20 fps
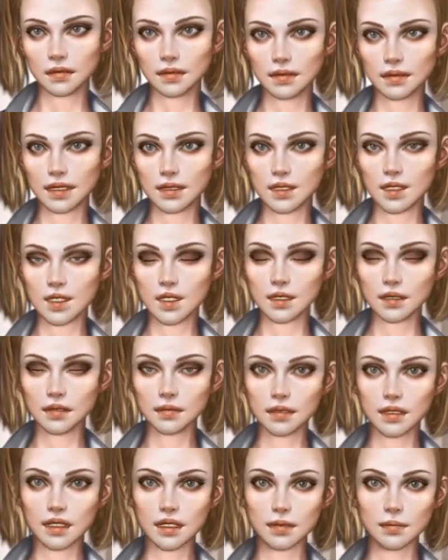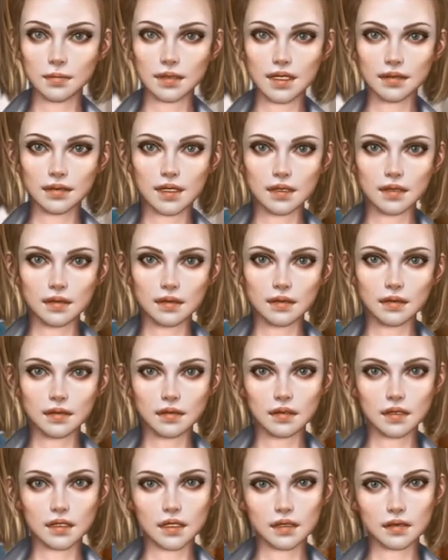A continental breakfast
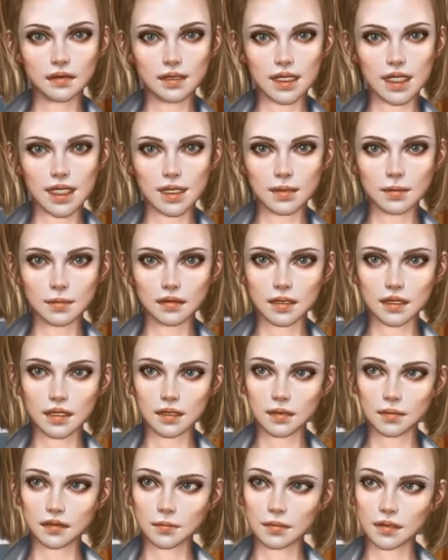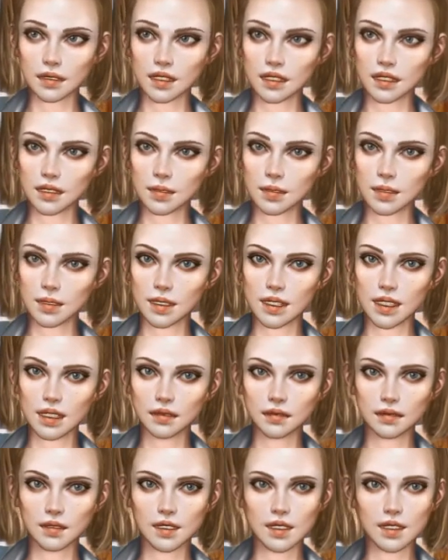buffet is available free of charge and is served
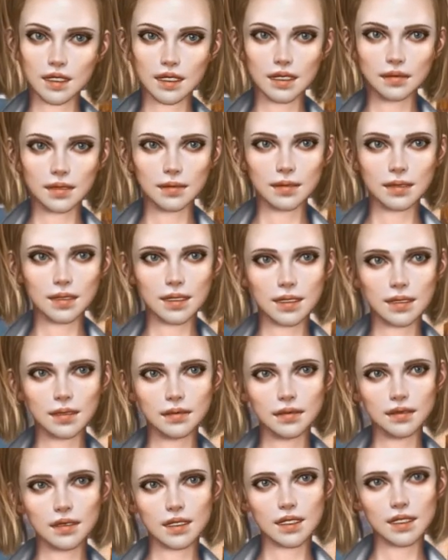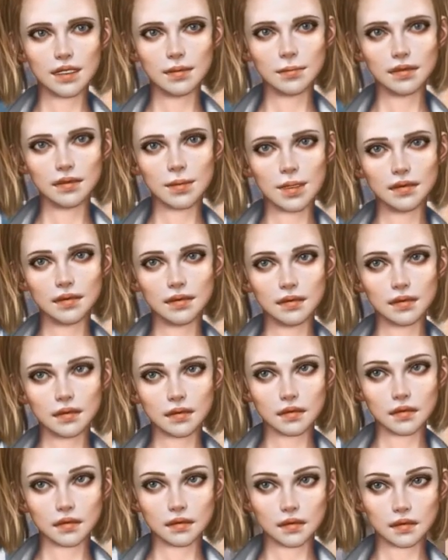daily for the hotel guests.
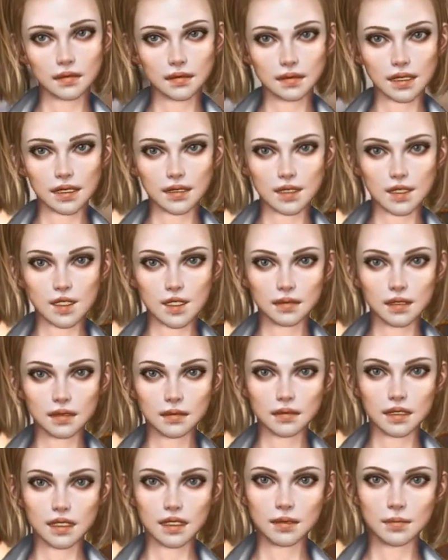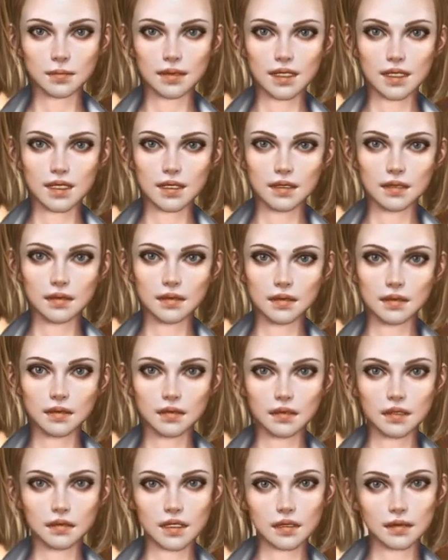Classic cocktails and fine
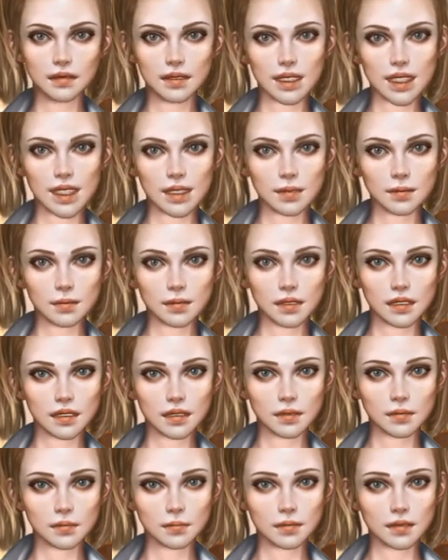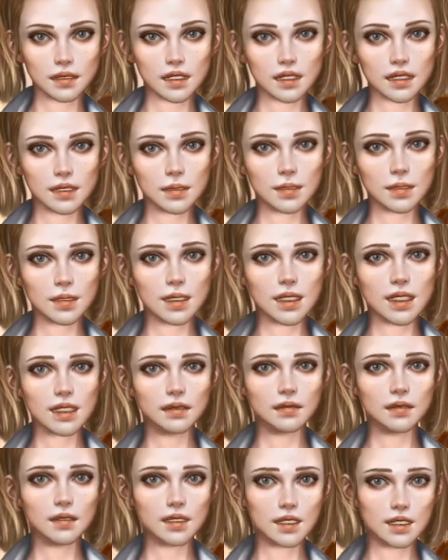champagnes are served in the drawing room at the
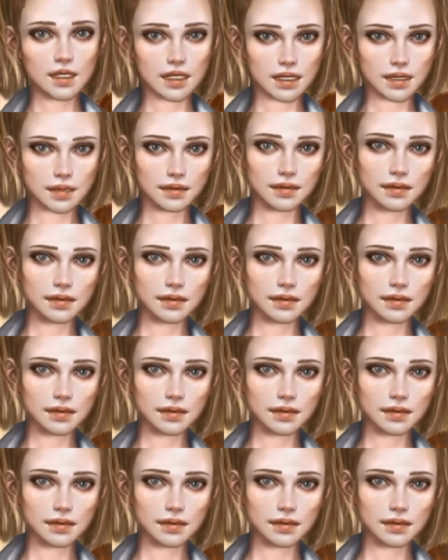Ashburn.